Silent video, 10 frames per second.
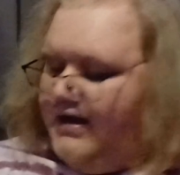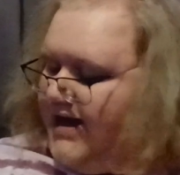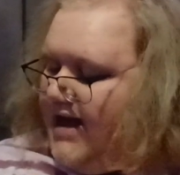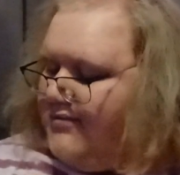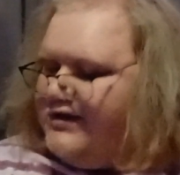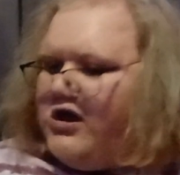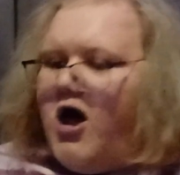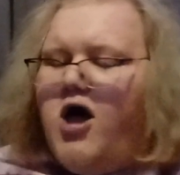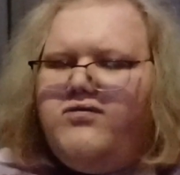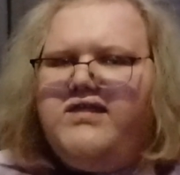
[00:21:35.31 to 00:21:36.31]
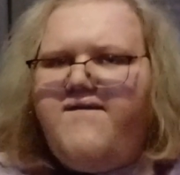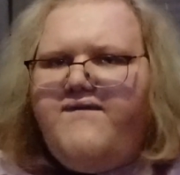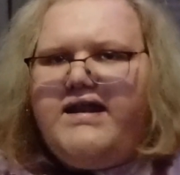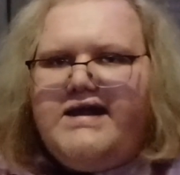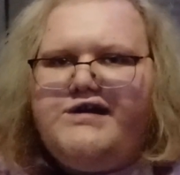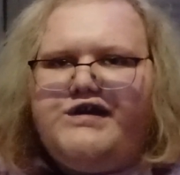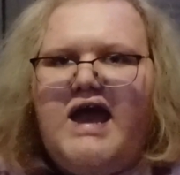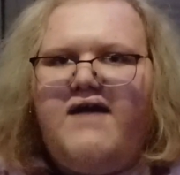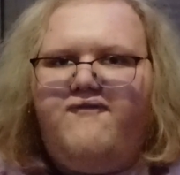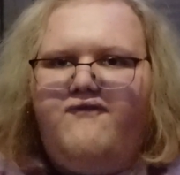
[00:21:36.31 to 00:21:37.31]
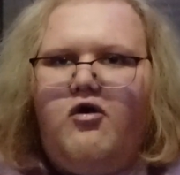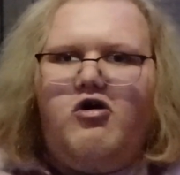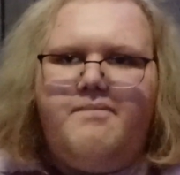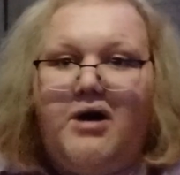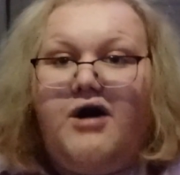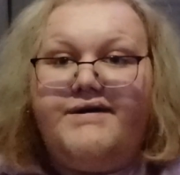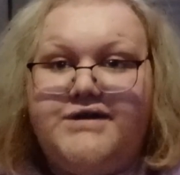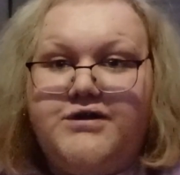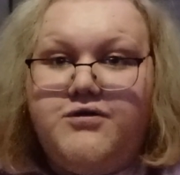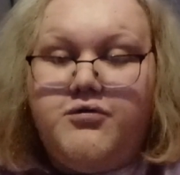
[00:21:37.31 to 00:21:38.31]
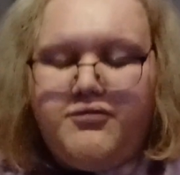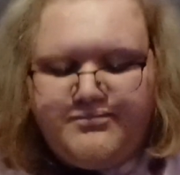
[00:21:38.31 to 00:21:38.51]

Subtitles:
It was called DVD Set 4 Part 2,